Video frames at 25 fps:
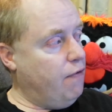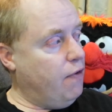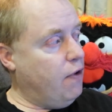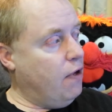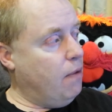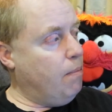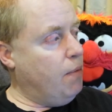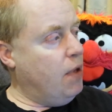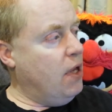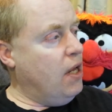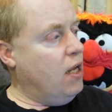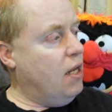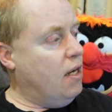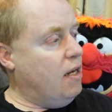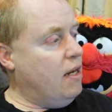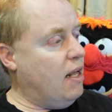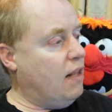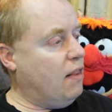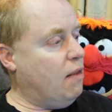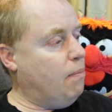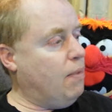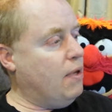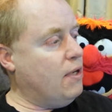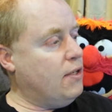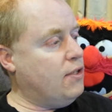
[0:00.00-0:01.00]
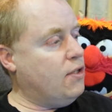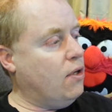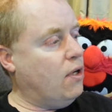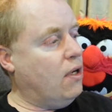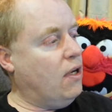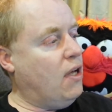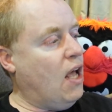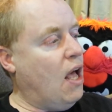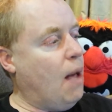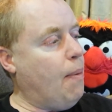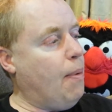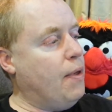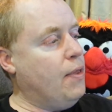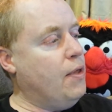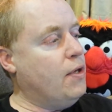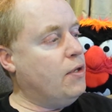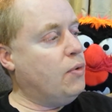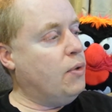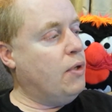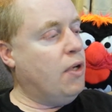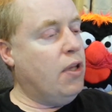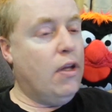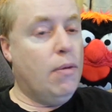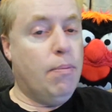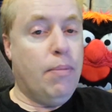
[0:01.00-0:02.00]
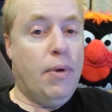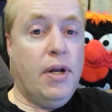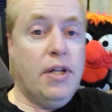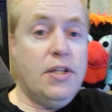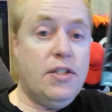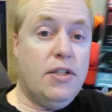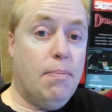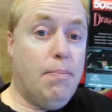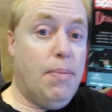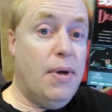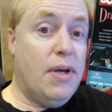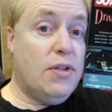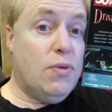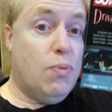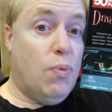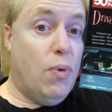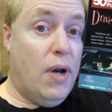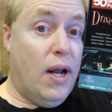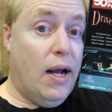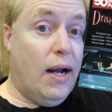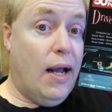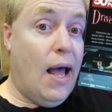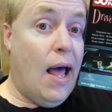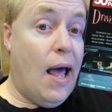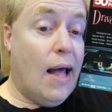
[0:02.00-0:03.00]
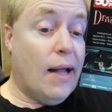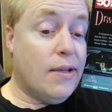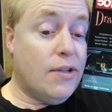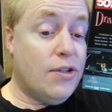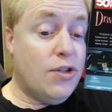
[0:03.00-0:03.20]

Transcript: Um, not the best looking copy in this one either, but it's the best one I got.